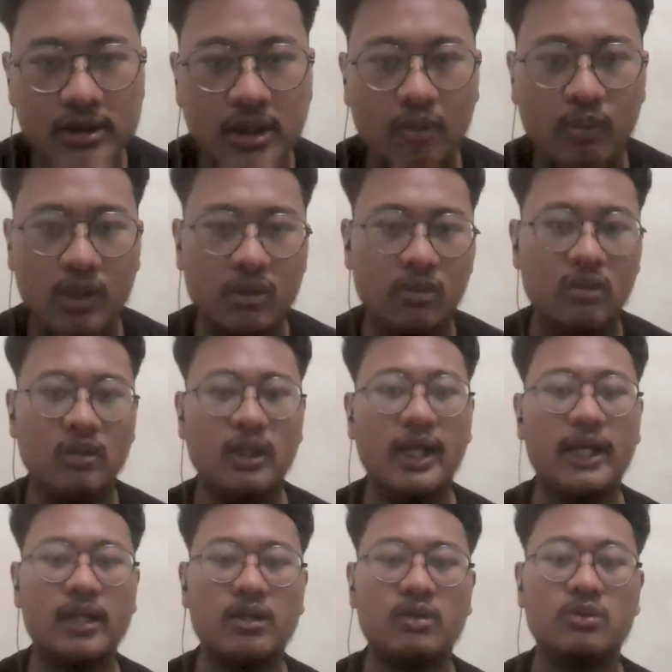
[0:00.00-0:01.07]
someone who
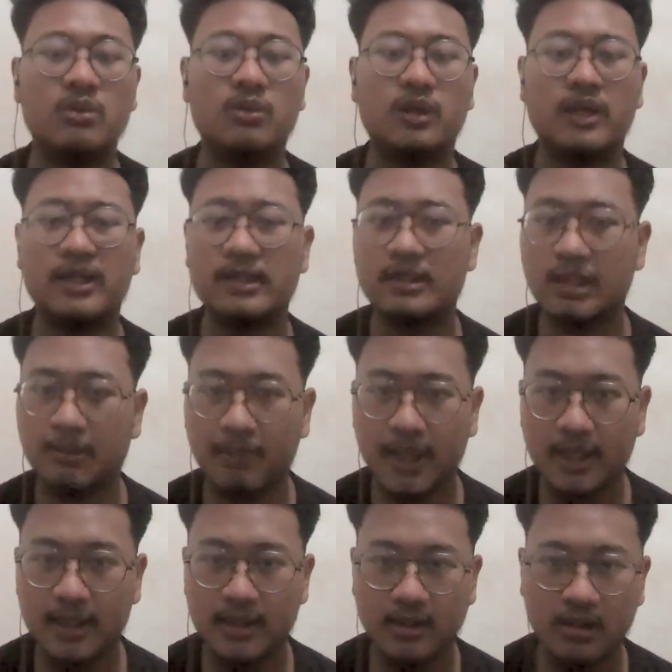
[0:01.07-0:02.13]
like to
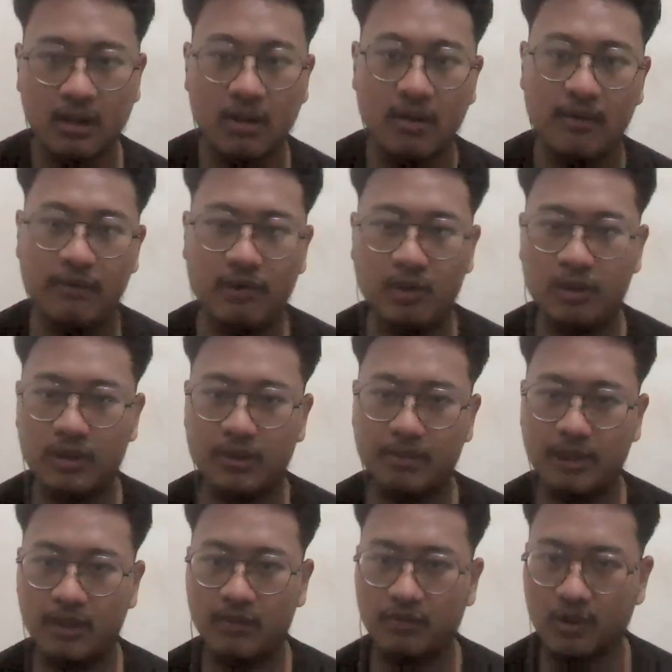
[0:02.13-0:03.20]
intimate forward
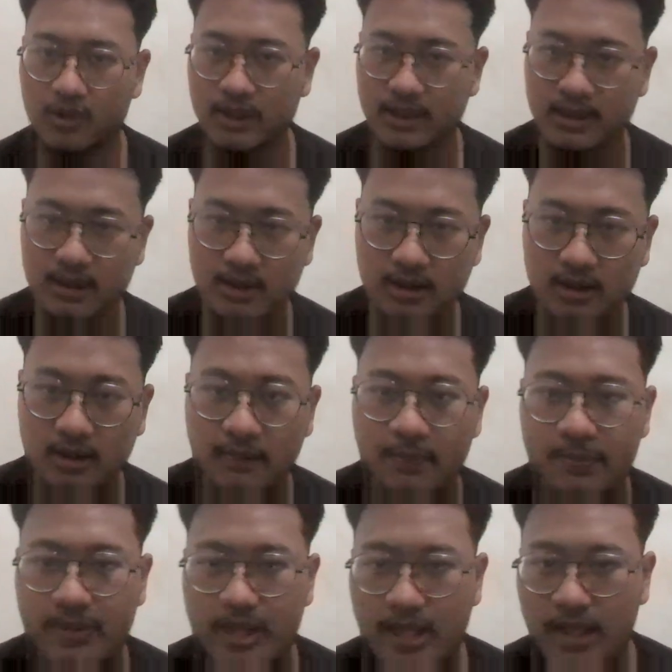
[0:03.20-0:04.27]
male vocal,
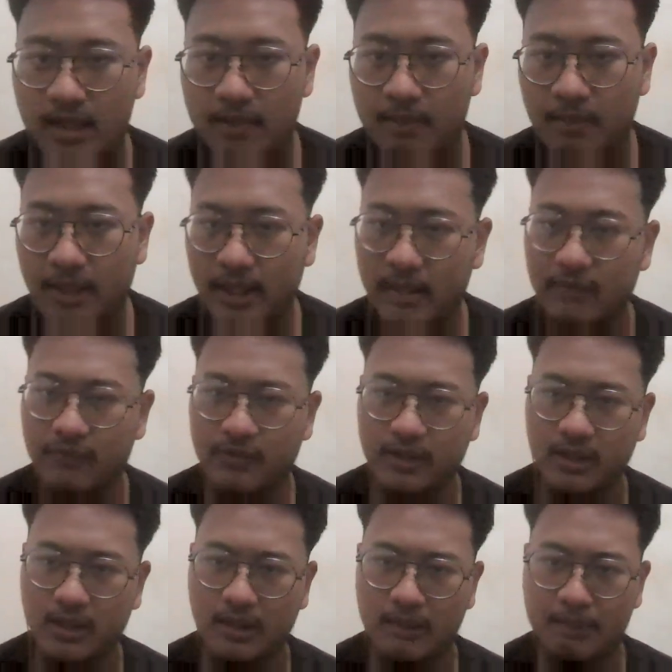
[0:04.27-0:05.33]
there might
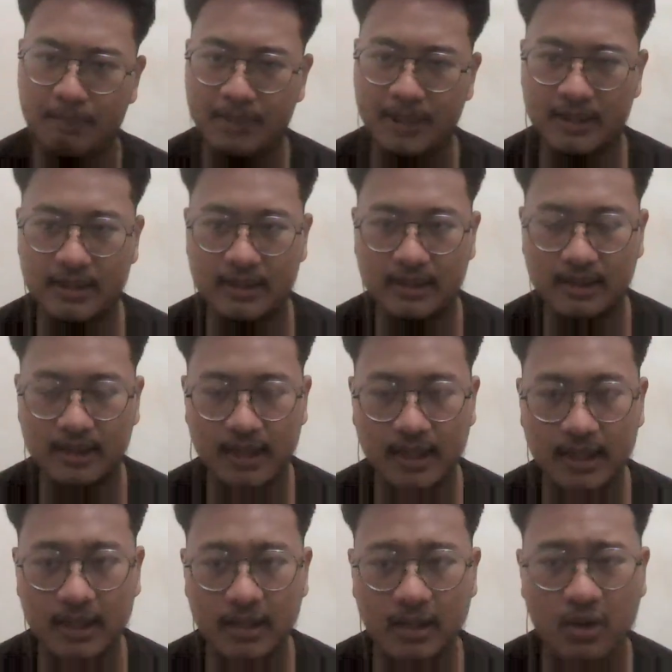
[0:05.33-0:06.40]
feel a bit
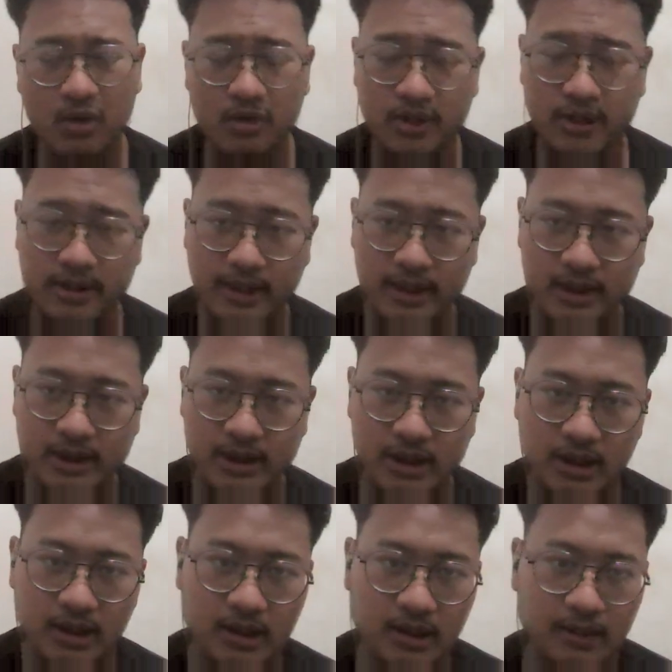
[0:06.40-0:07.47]
clean or detached.